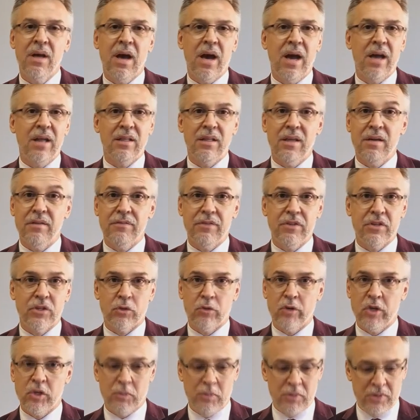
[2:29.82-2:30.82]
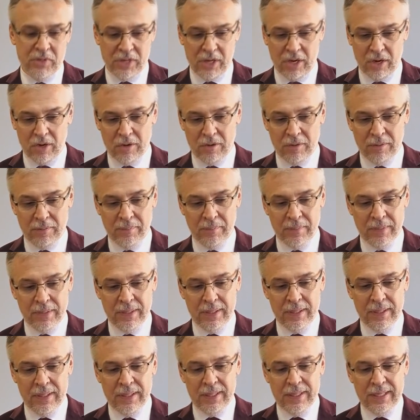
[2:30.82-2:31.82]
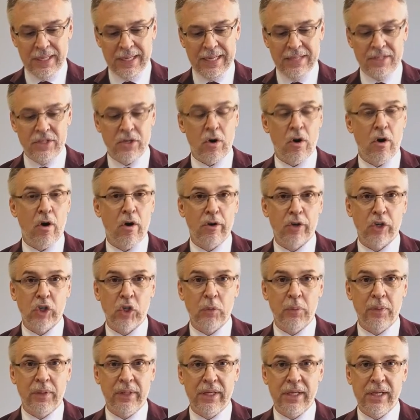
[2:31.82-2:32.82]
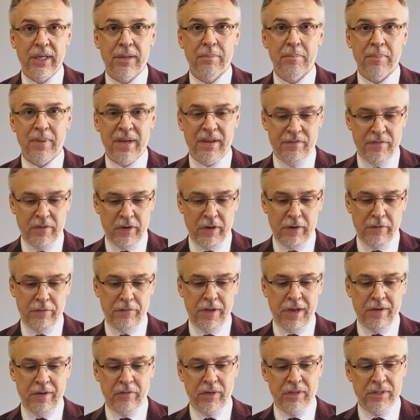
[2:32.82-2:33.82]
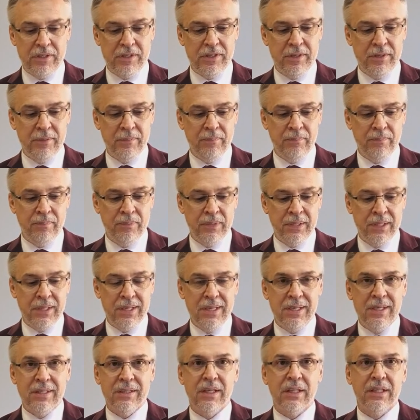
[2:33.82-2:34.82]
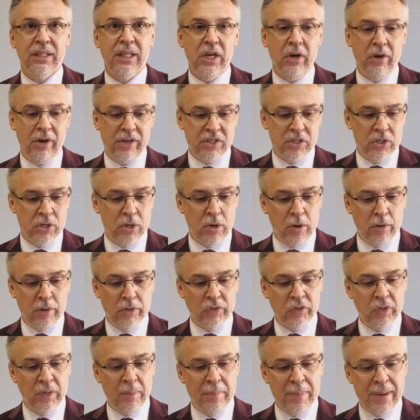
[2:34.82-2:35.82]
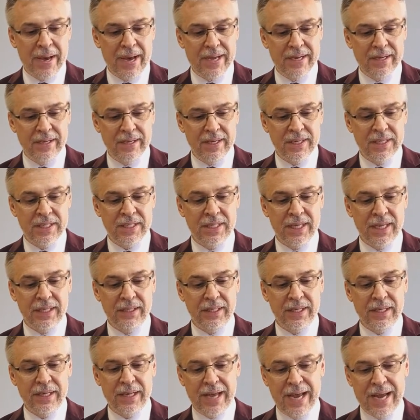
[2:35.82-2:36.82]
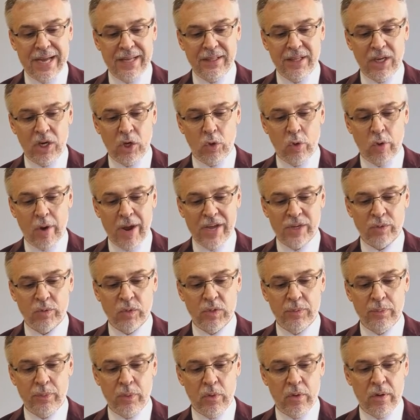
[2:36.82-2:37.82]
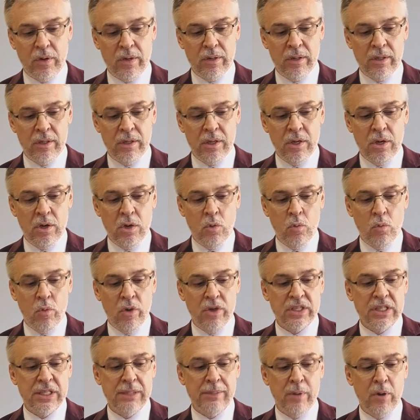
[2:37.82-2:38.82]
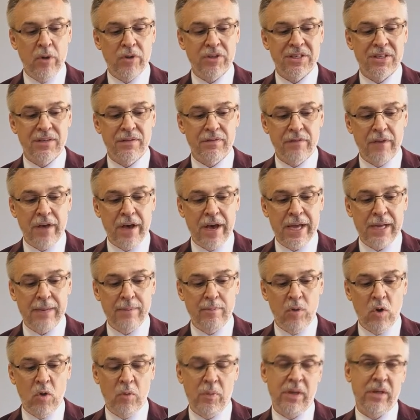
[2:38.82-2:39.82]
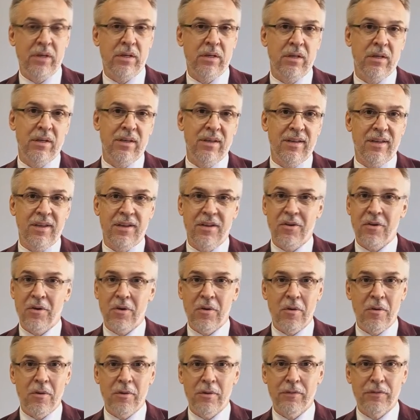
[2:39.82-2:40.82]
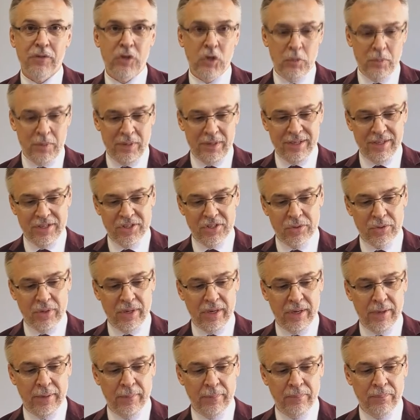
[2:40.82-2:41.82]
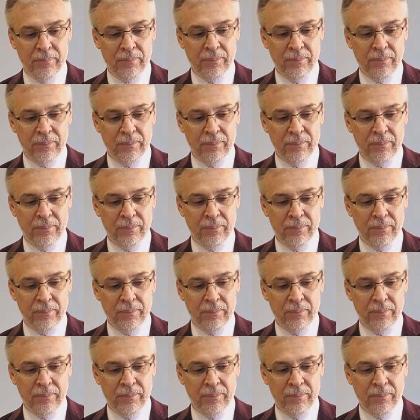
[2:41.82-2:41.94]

I love this Christmas carol. It's arguably my very favorite. The lyrics call to remind us that the night that Christ was born was the most divine moment in all of human history.